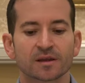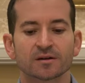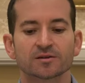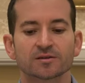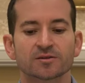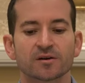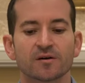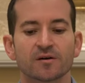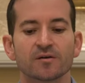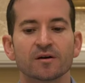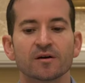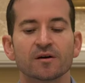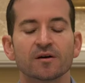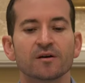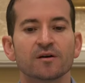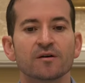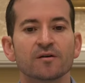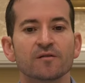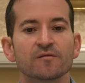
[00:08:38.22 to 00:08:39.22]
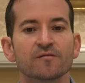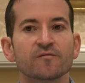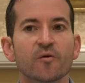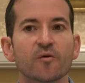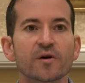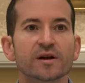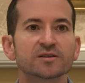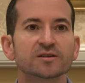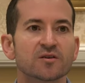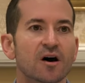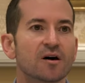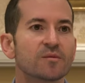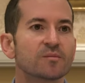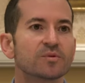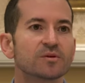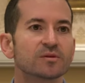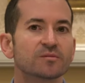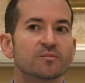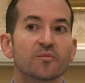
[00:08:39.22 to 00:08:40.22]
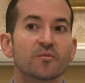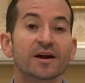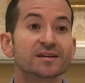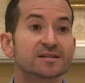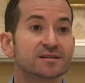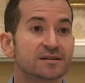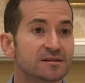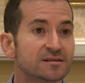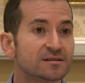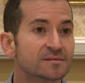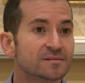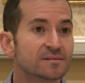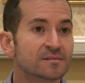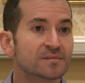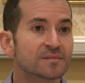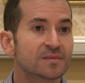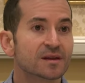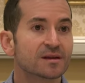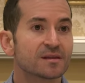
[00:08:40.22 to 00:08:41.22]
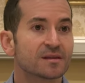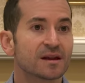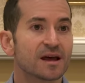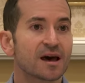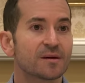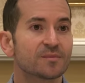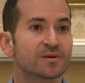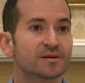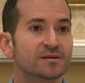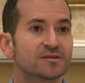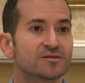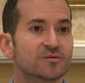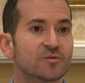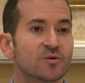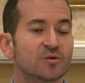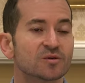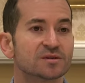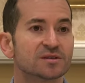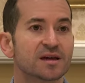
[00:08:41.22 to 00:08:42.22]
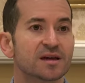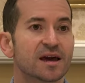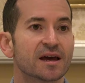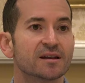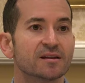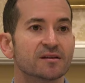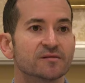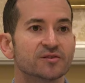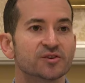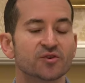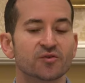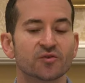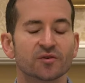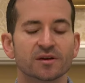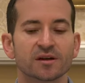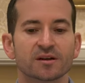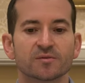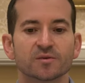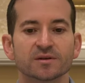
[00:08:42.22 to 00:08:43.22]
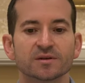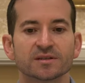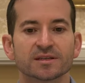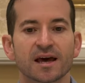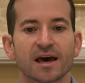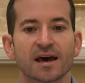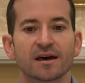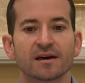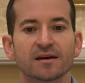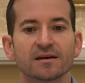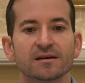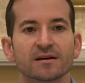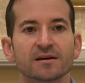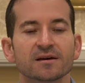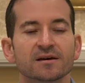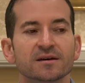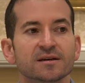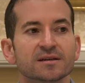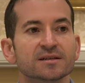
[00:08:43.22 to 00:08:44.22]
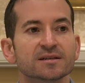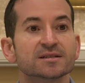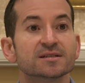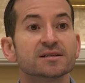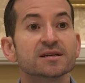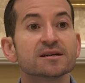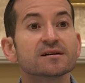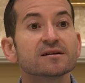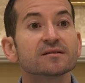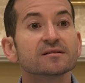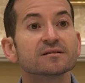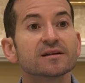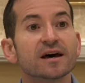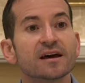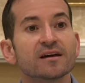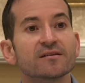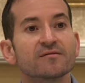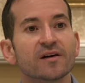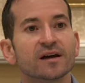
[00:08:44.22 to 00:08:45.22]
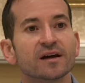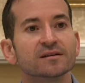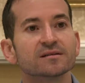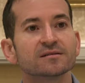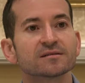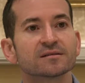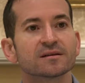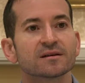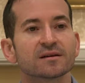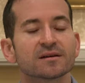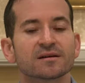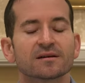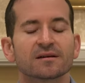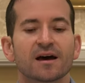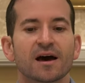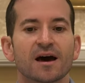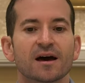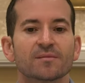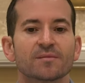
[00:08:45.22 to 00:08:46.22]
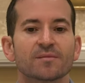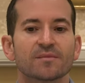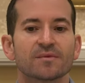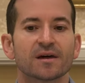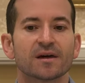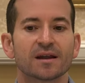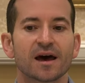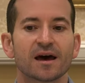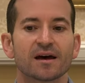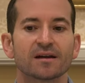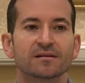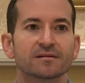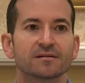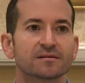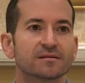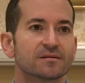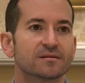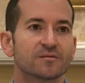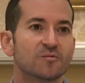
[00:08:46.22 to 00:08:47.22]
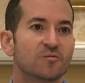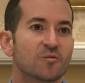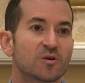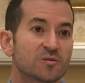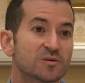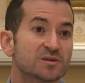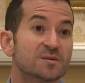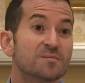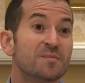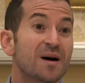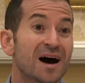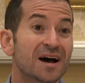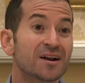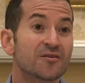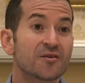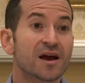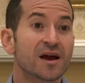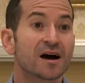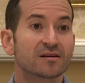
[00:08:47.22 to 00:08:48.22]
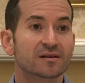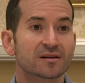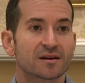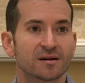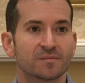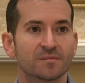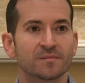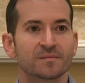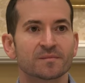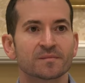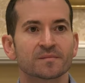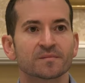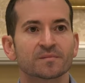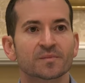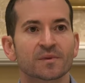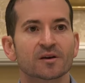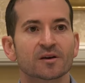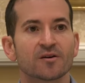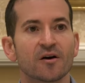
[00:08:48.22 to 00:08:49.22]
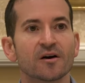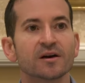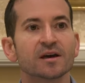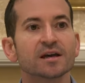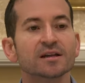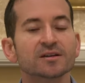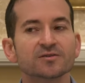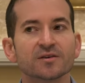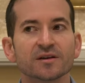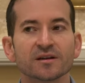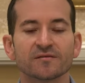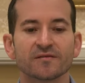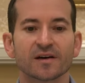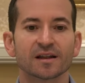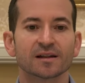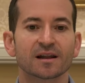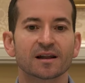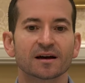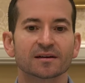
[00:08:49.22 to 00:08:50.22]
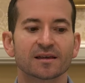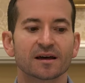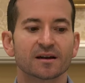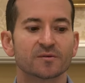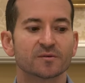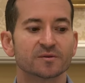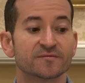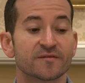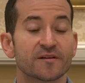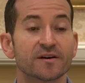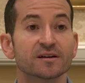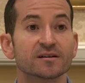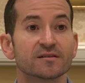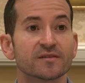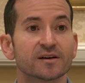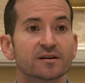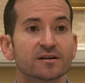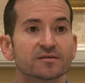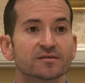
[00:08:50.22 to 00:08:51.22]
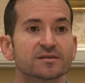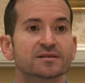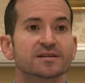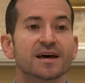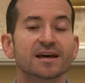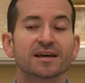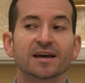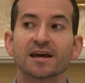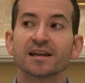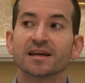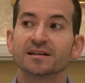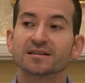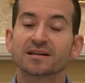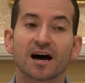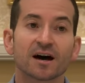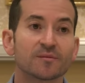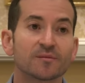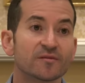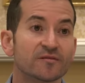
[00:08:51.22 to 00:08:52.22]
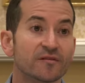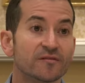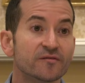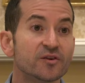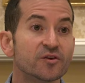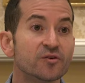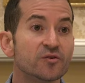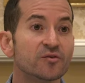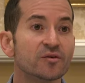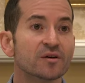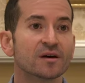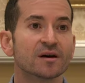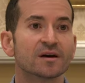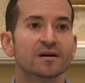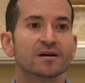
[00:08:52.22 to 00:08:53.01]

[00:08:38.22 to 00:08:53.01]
So, for example, Brexit that happened towards the end of June. It was a single-day event that had what was a binary outcome. Going into an event like that, it was very difficult to take any type of a view,